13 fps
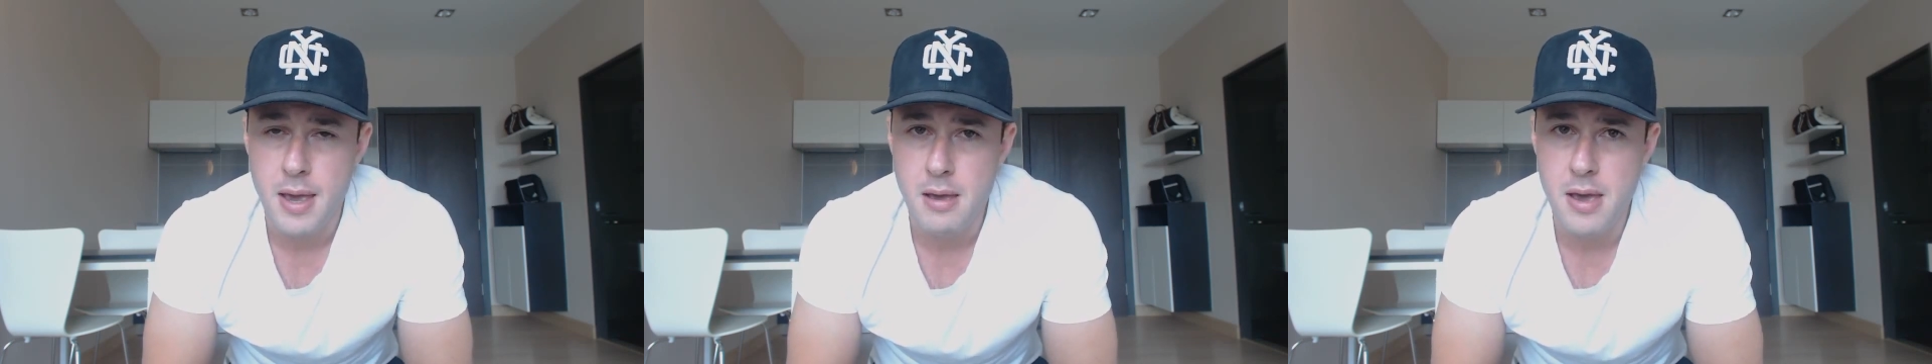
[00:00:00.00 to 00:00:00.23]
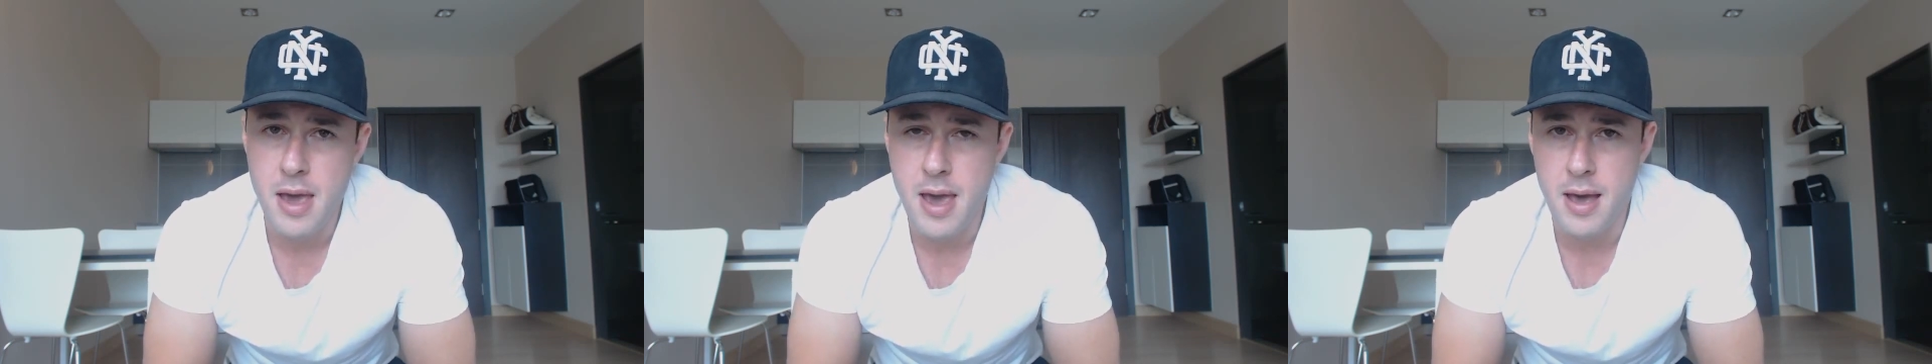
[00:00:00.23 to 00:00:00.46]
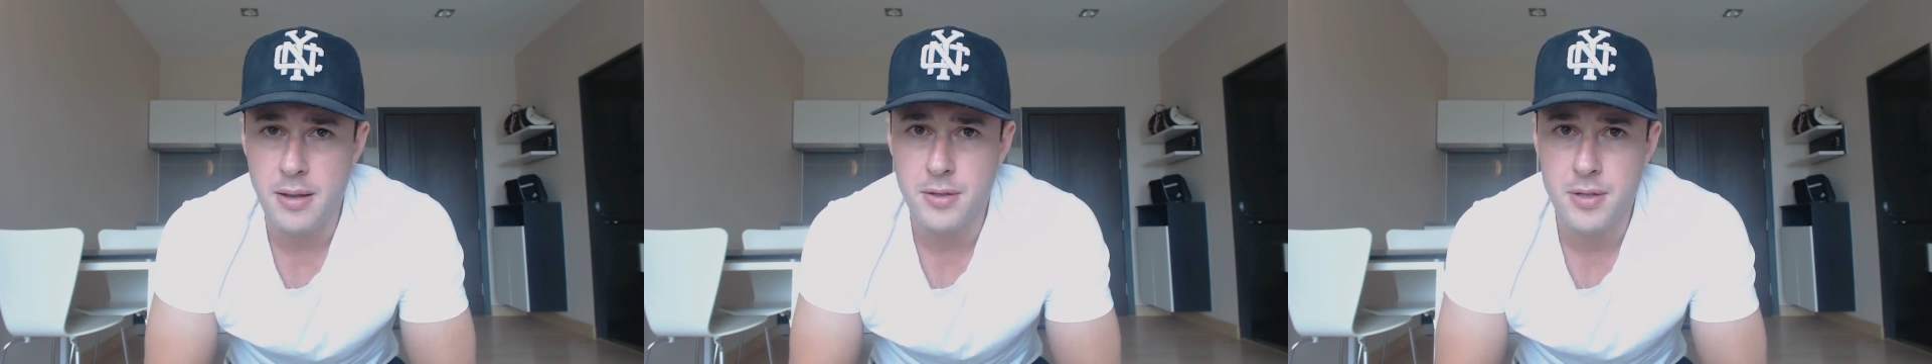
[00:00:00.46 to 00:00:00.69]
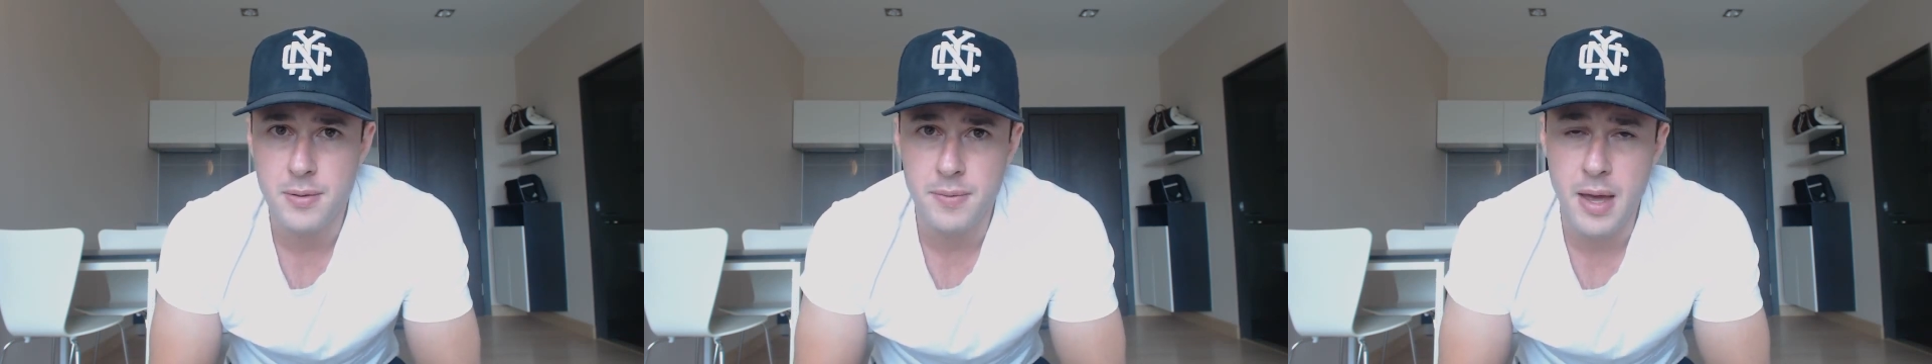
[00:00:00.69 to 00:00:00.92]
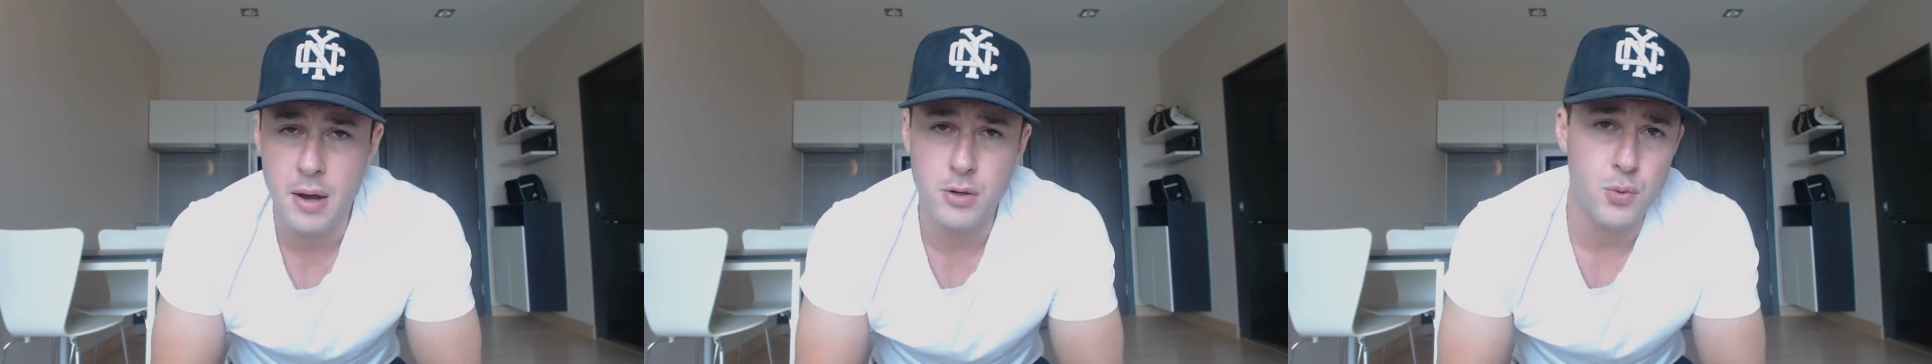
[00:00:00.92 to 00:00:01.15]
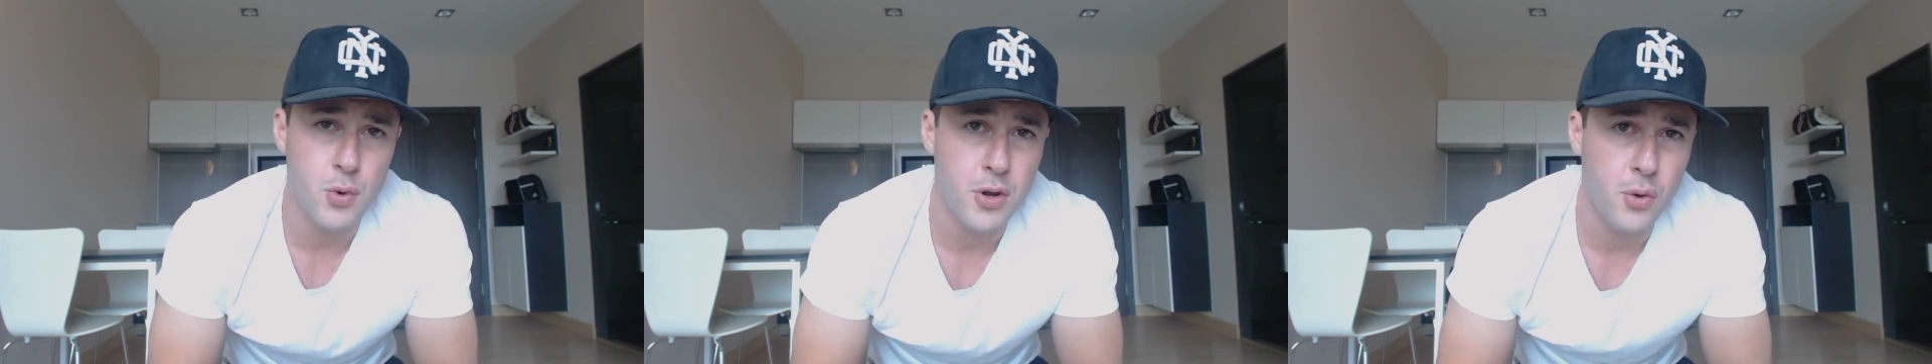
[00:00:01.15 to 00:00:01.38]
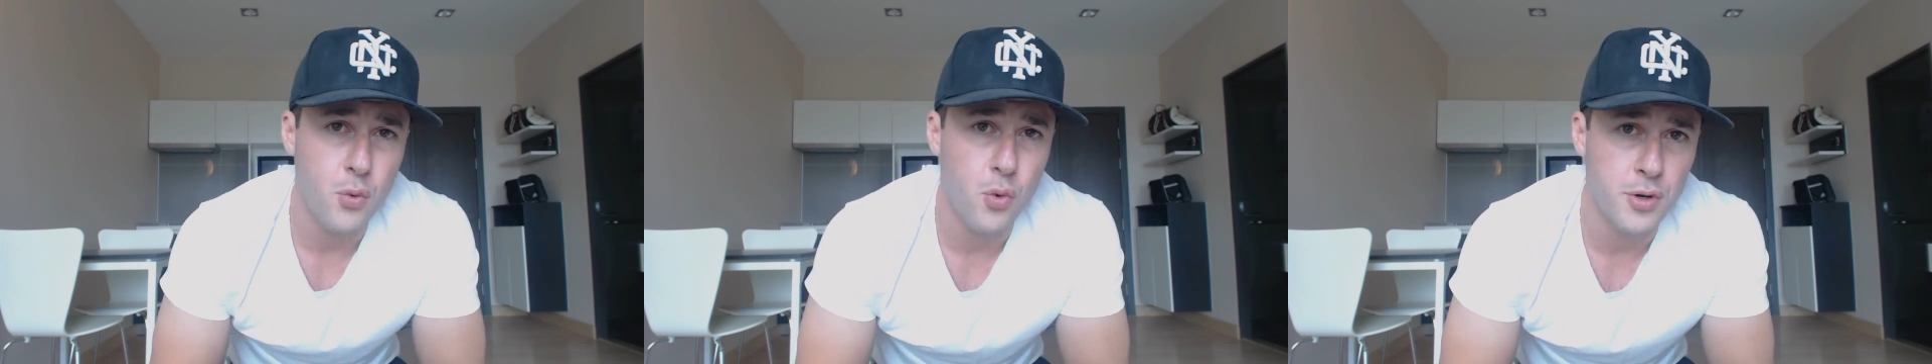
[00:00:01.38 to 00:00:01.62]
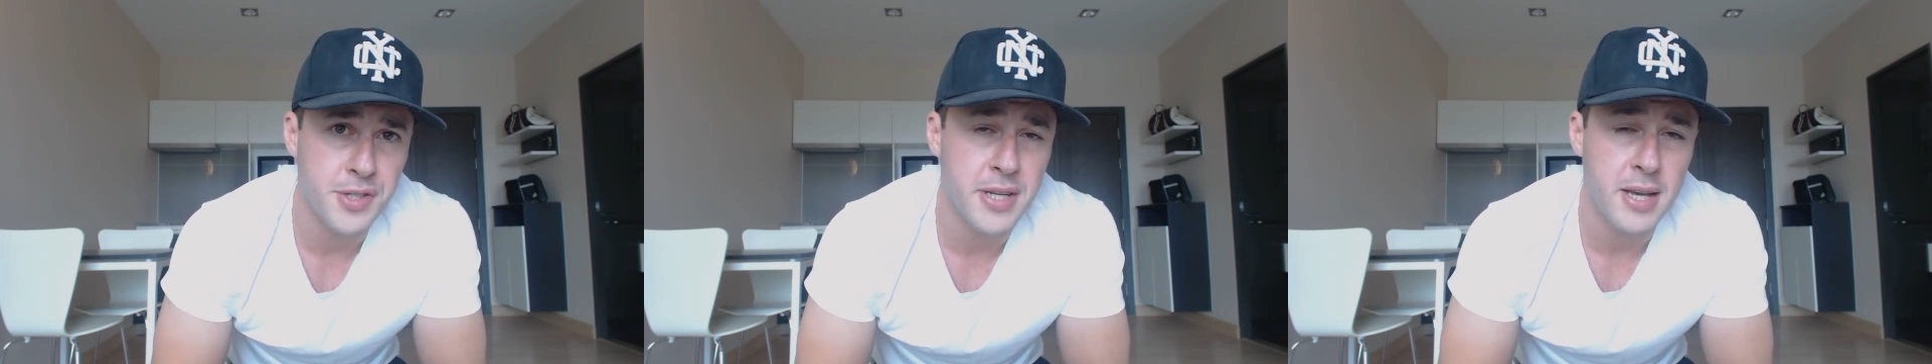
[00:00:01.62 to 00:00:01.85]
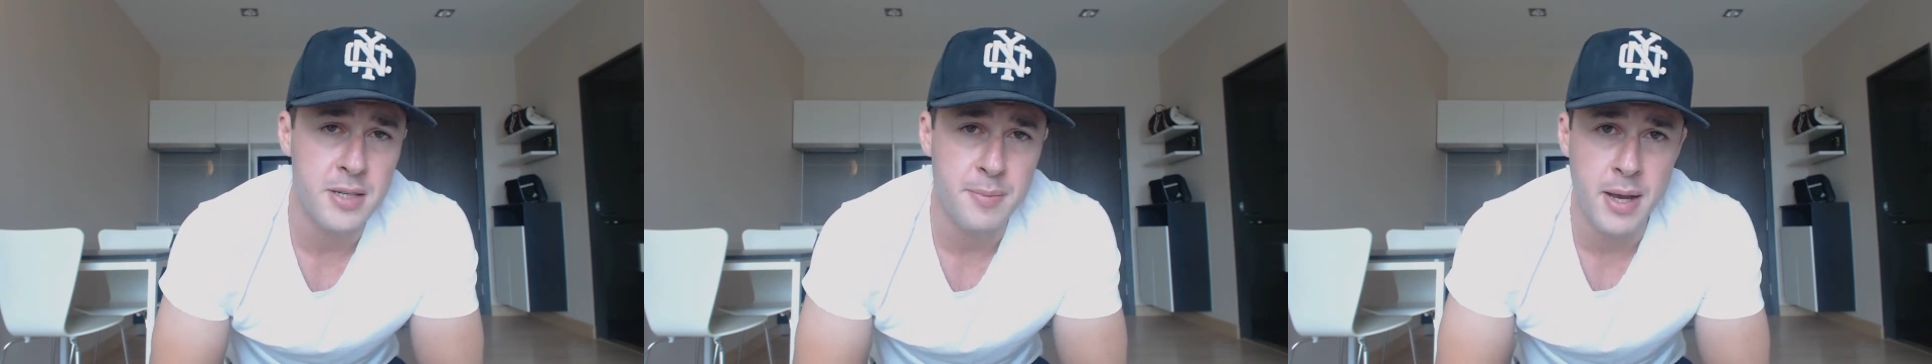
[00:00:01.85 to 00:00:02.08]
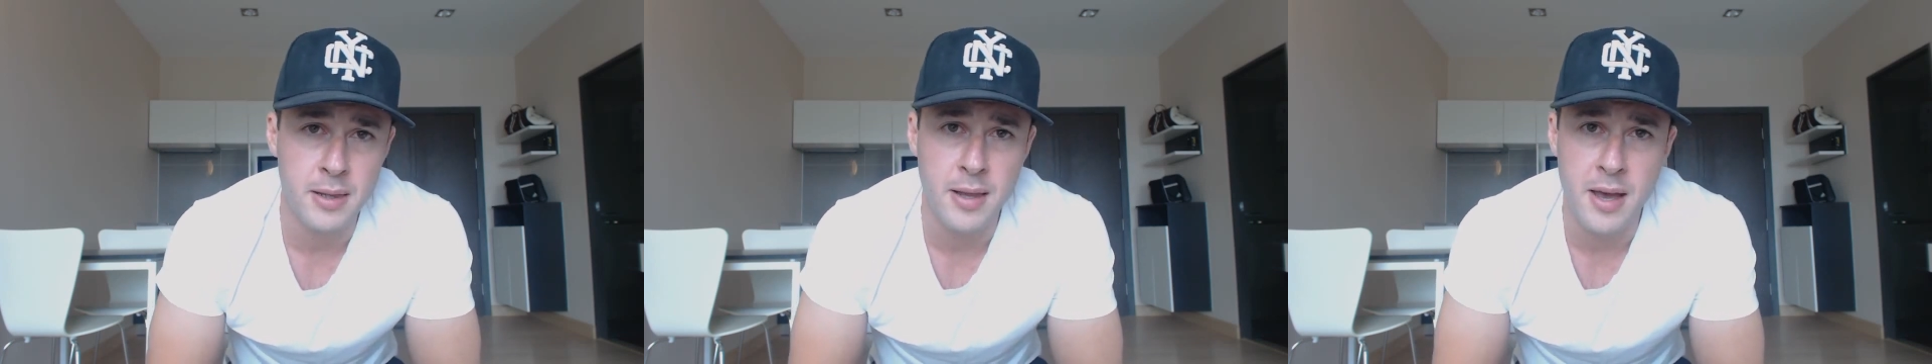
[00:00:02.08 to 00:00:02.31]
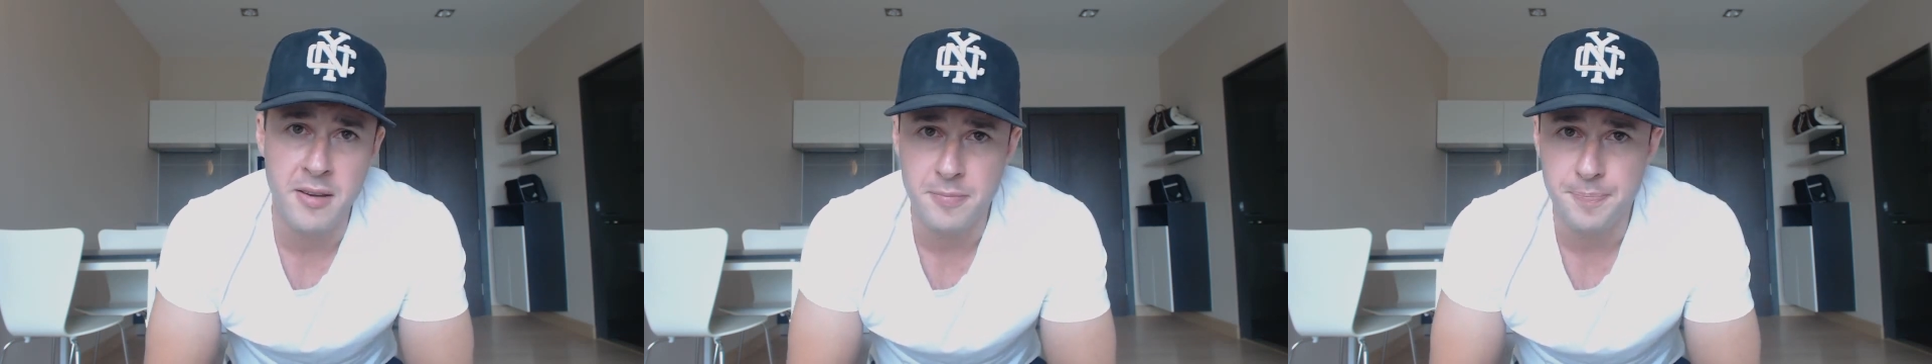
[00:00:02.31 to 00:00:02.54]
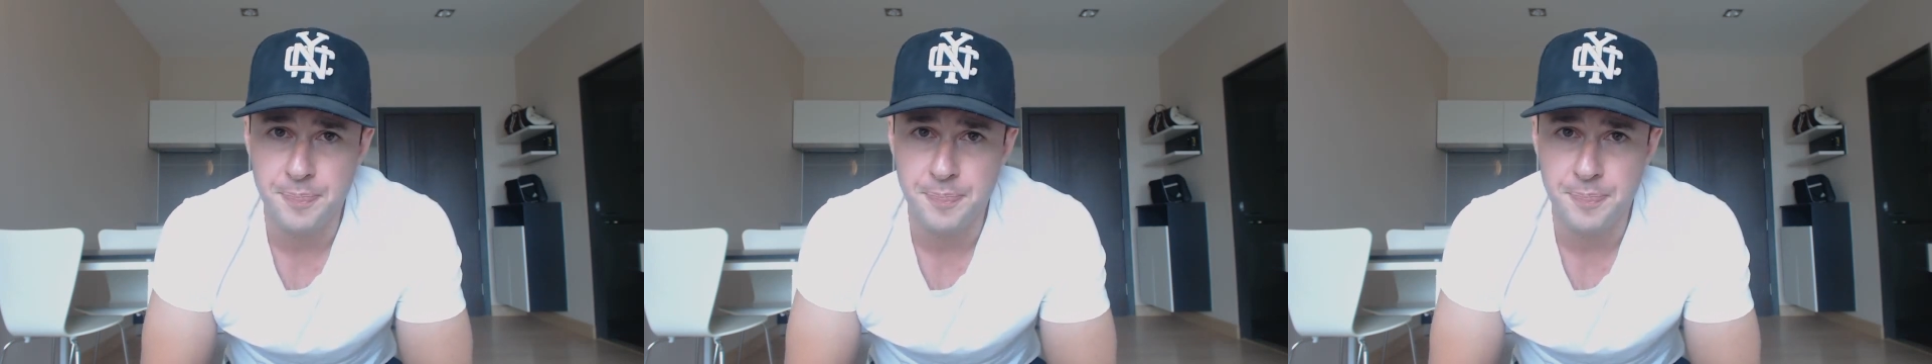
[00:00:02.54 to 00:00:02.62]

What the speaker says: And that was one of the worst days of my life.